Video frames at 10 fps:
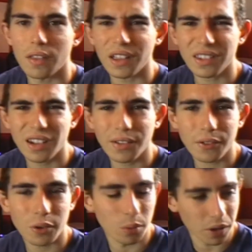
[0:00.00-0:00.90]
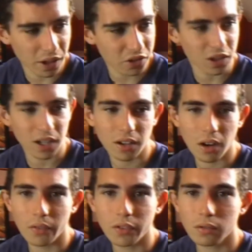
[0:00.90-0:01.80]
That's a difficult one actually.
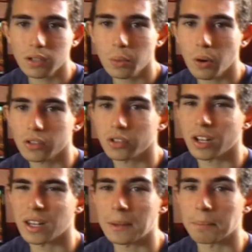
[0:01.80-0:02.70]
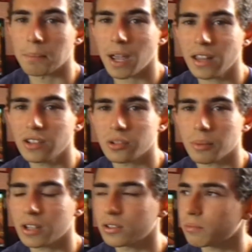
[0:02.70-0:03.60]
I've not really worked on any major
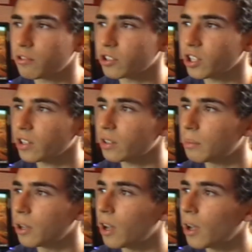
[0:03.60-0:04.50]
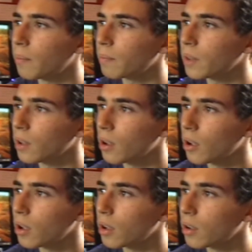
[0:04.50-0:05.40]
projects, but
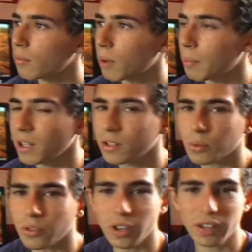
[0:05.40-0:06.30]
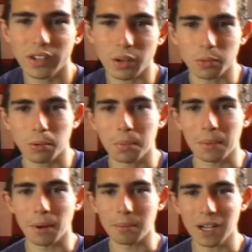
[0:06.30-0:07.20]
my biggest one this year was
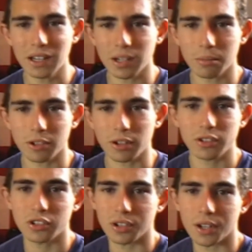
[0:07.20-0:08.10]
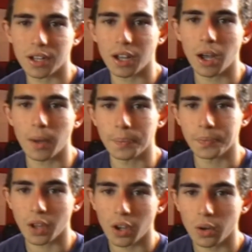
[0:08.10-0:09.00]
probably my media production,
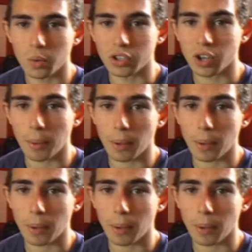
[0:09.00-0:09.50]
which I'm